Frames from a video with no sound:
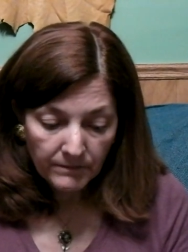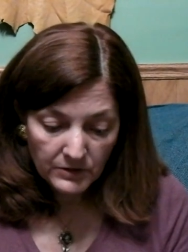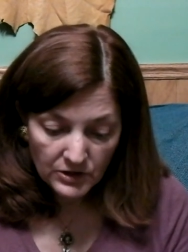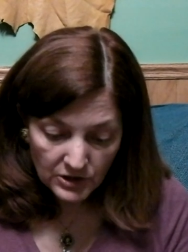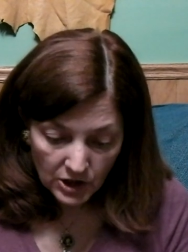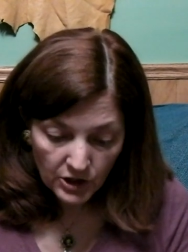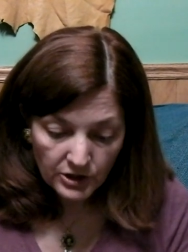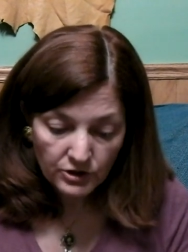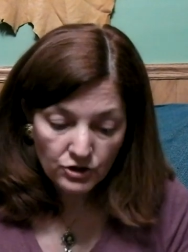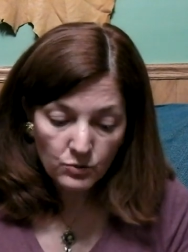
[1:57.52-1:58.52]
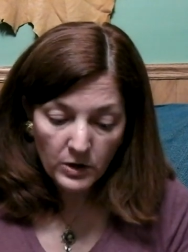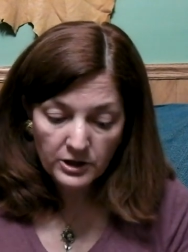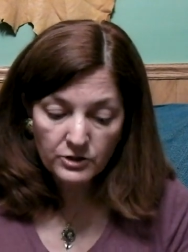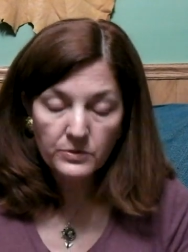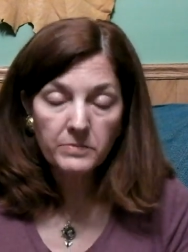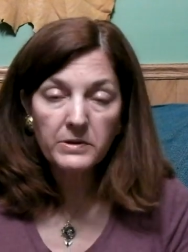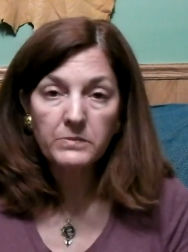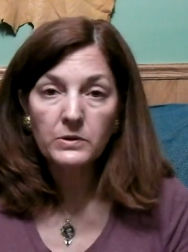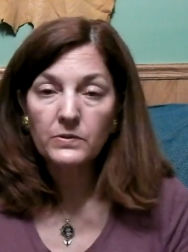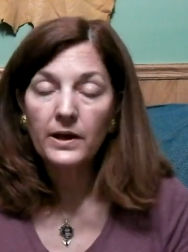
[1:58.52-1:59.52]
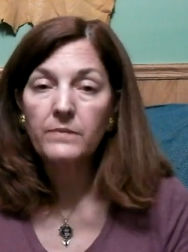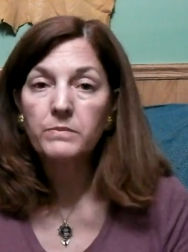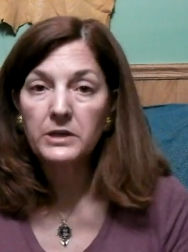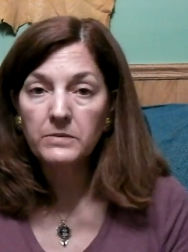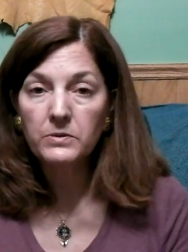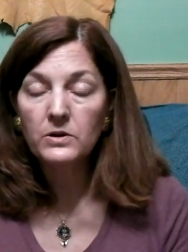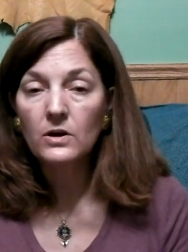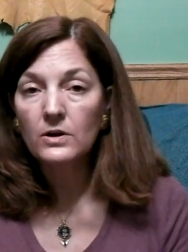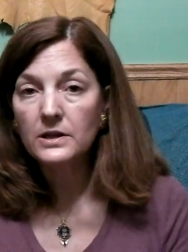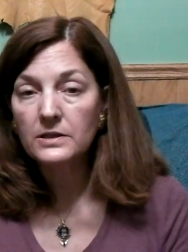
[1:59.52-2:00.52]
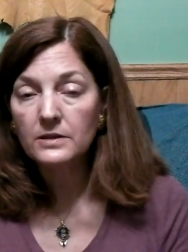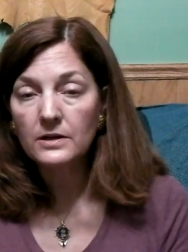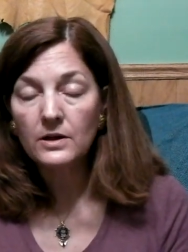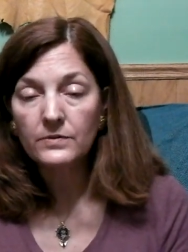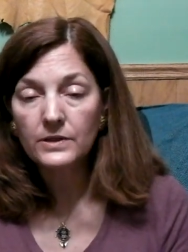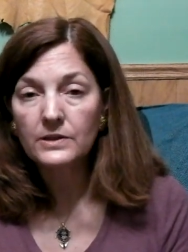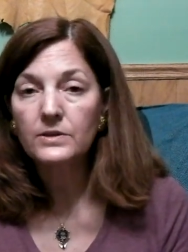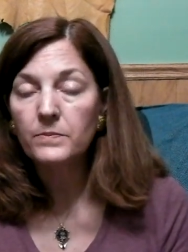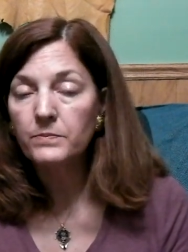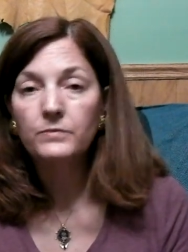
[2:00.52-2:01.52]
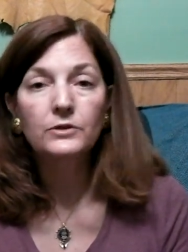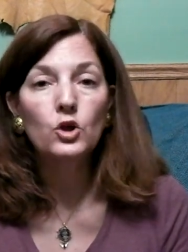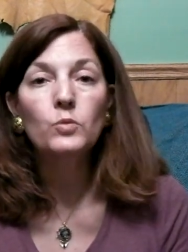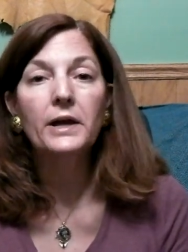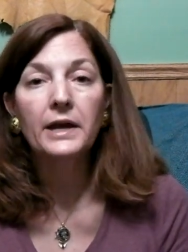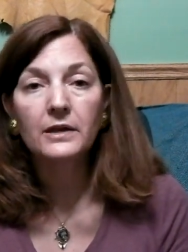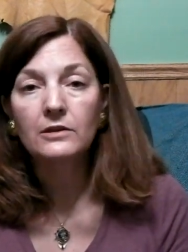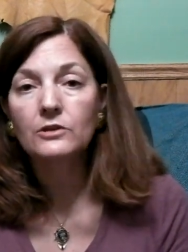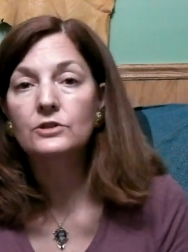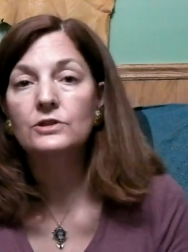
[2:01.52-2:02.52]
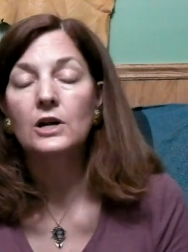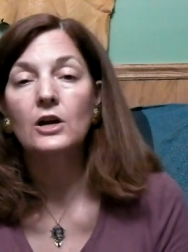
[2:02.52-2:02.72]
For starters, you want to remember that that the global handlers